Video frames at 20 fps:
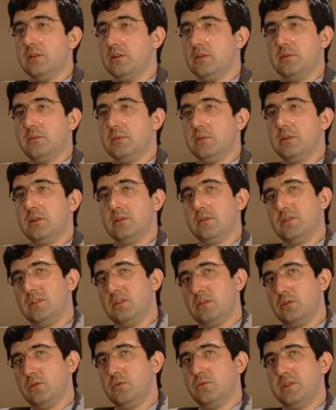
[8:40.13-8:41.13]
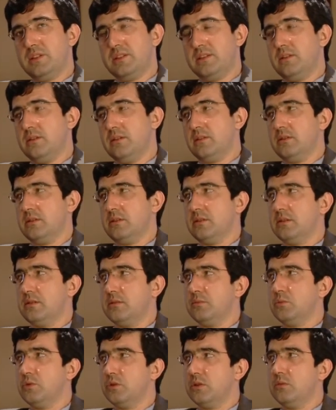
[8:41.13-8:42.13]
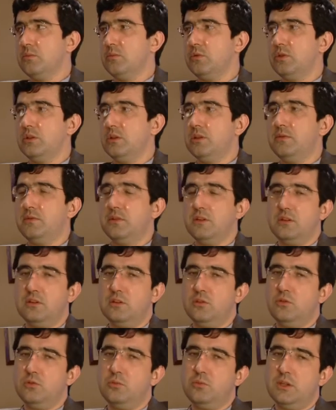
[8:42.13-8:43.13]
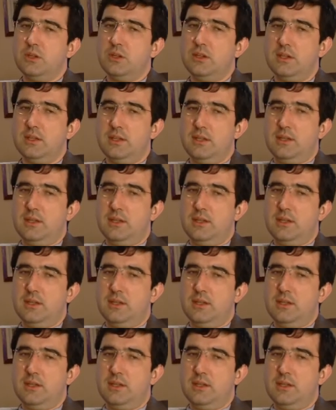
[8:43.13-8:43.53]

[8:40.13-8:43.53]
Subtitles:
I mean, you know, with years it's more and more difficult to make,